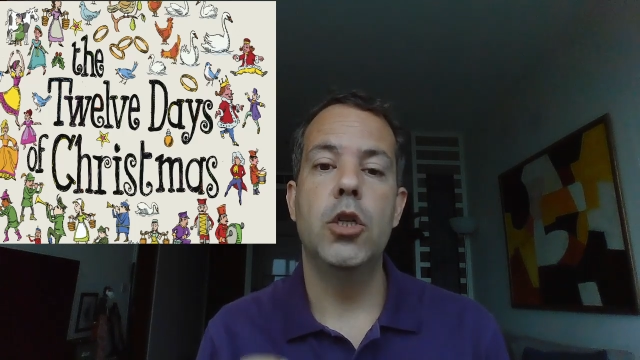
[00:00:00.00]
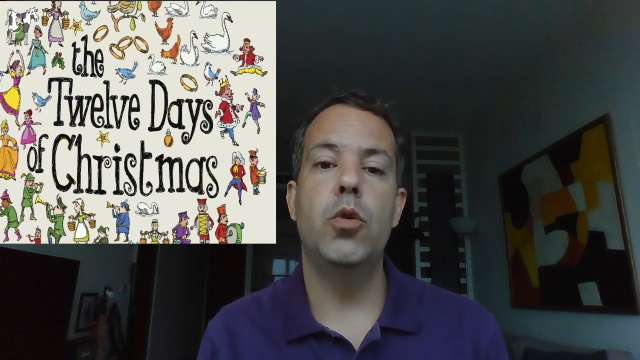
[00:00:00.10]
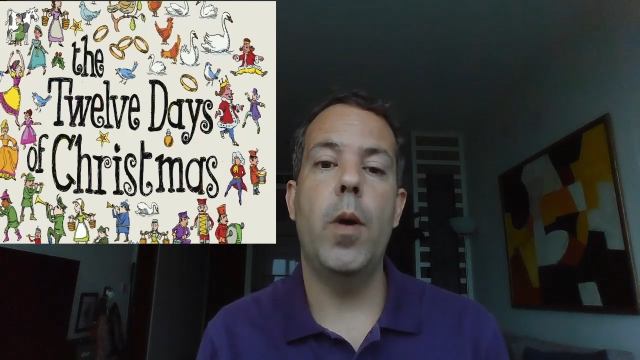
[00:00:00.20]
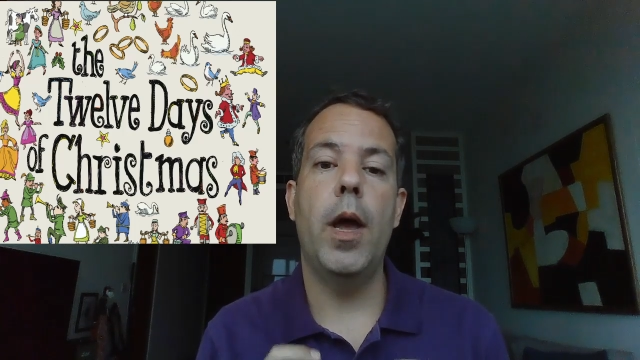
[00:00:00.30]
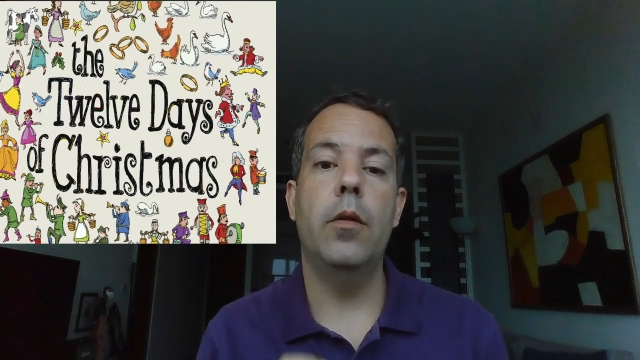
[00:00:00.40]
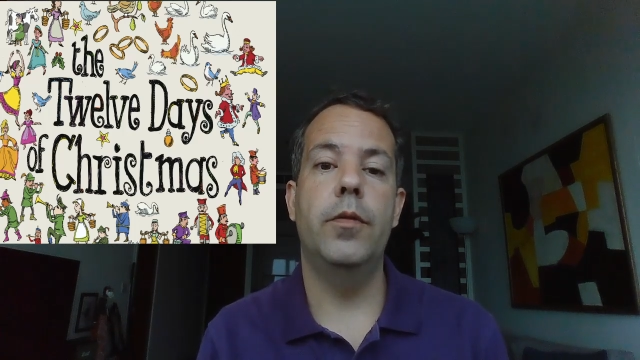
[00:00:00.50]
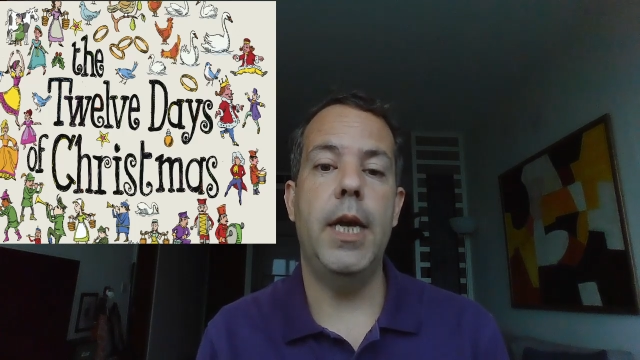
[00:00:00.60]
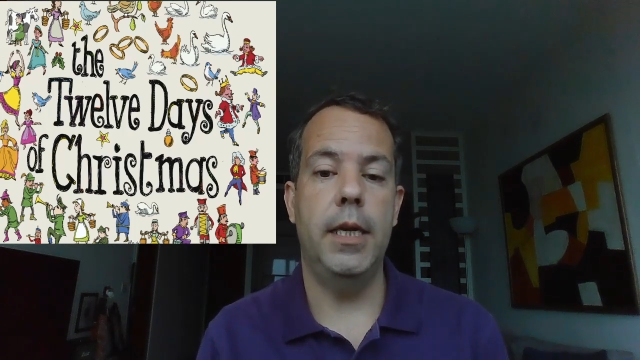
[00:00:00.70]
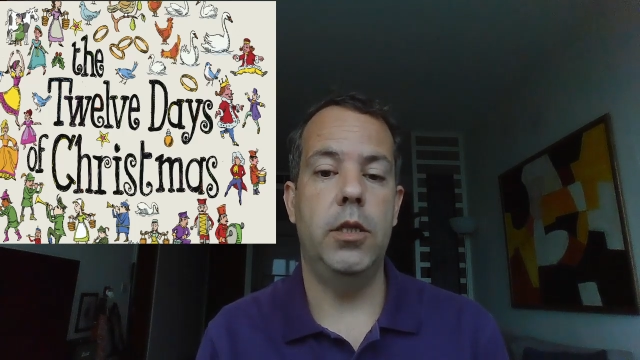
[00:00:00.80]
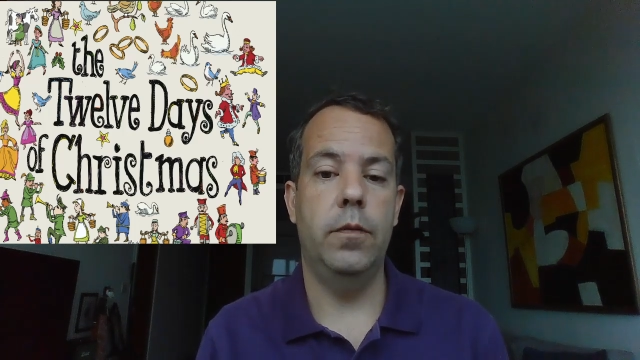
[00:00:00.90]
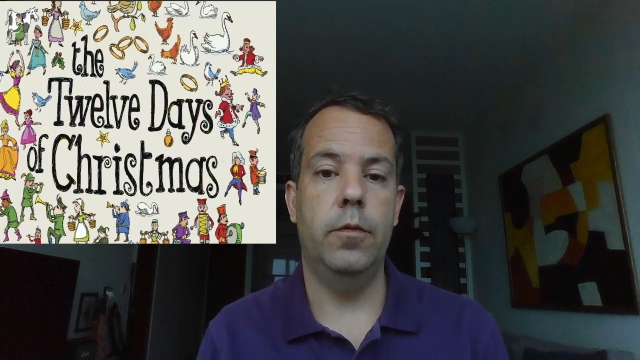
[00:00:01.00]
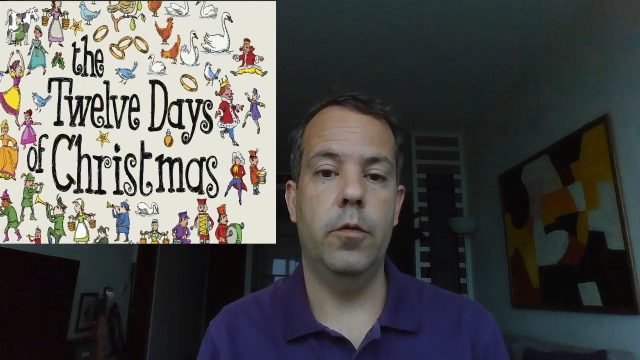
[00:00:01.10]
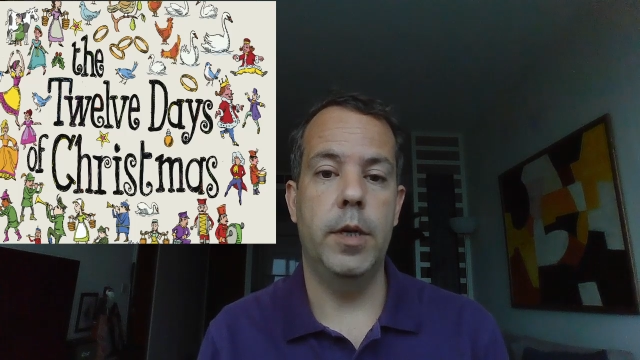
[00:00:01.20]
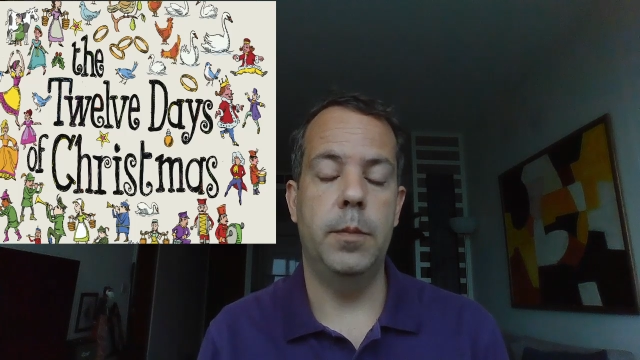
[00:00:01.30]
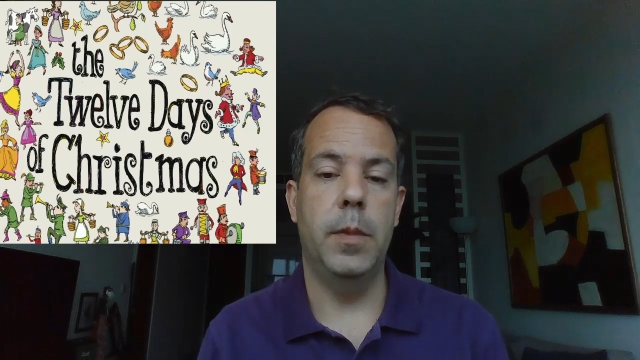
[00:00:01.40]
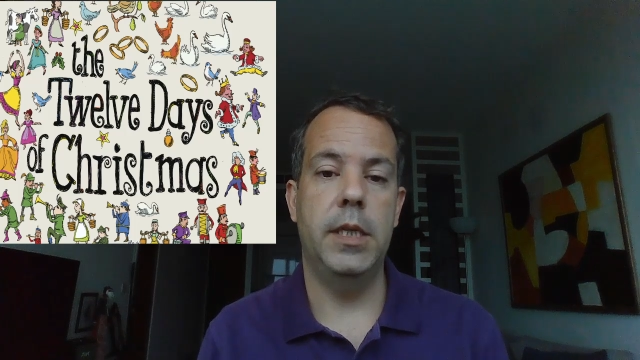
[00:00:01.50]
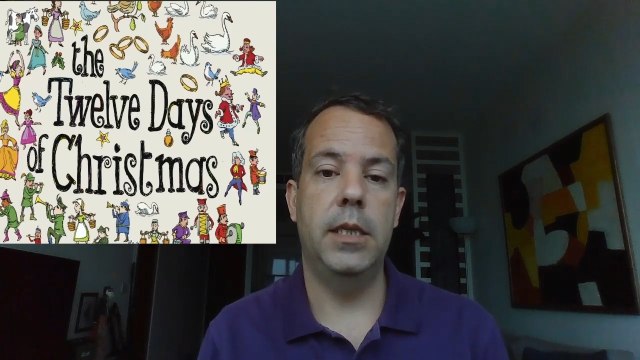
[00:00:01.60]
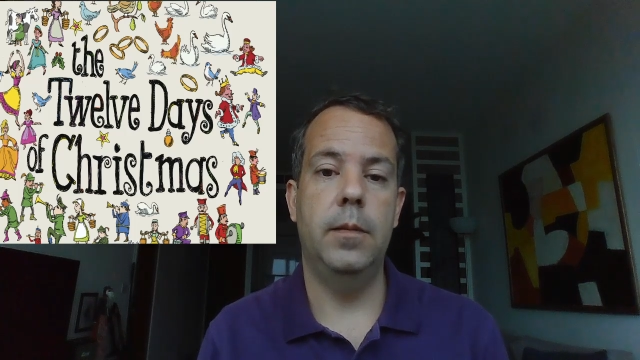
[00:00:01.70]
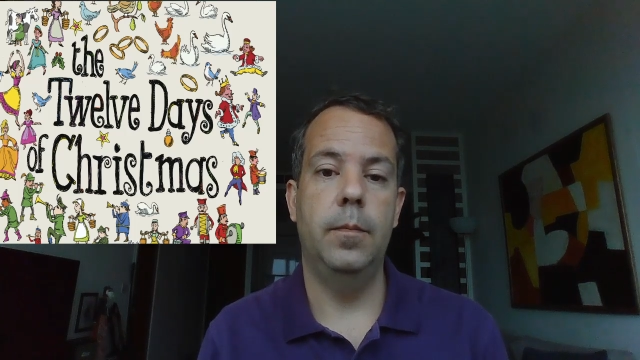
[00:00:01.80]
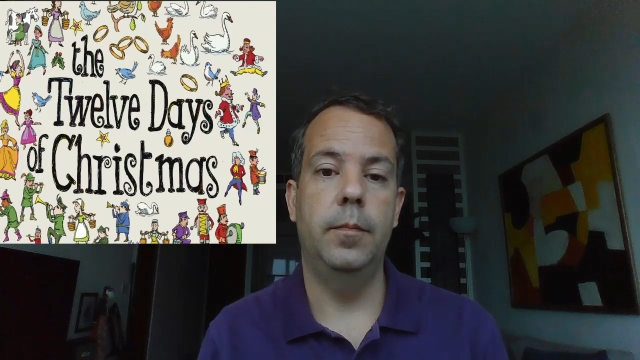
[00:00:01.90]
12 Days of
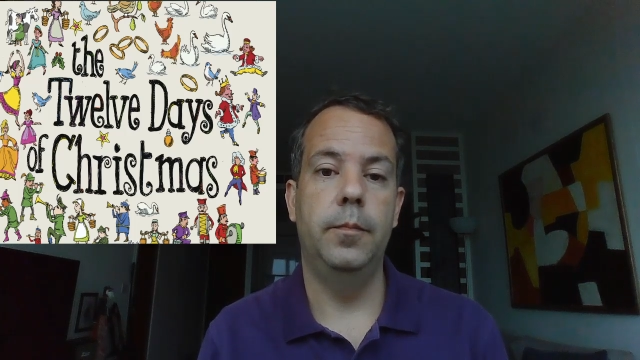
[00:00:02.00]
Christmas.